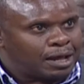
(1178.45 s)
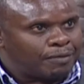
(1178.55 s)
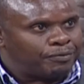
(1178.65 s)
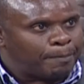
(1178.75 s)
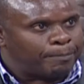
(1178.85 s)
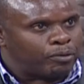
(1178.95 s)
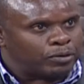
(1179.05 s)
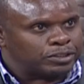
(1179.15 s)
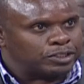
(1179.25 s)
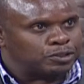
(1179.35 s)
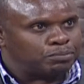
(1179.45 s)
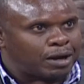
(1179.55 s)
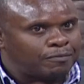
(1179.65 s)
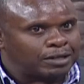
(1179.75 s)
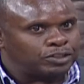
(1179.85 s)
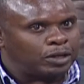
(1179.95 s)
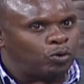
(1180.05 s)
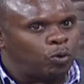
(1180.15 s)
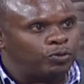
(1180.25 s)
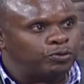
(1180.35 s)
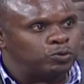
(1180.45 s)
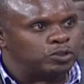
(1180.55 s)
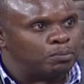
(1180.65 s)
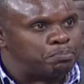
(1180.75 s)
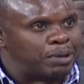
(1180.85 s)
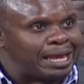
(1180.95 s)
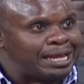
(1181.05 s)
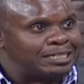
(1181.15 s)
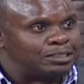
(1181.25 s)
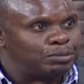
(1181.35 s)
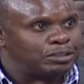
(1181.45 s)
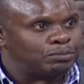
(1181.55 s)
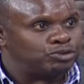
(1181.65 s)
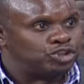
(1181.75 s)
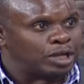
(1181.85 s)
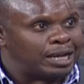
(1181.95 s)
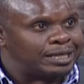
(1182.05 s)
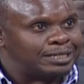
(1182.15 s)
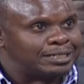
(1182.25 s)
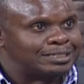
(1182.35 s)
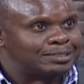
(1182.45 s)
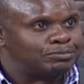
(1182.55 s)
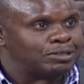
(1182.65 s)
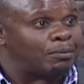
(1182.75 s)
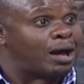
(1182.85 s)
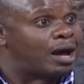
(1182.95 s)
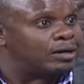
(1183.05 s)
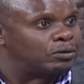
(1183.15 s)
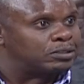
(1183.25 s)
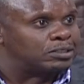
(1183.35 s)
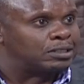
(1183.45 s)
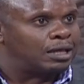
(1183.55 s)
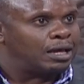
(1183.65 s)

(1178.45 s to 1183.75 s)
And that process might have actually gone through some pains, but some challenges, some hurdles.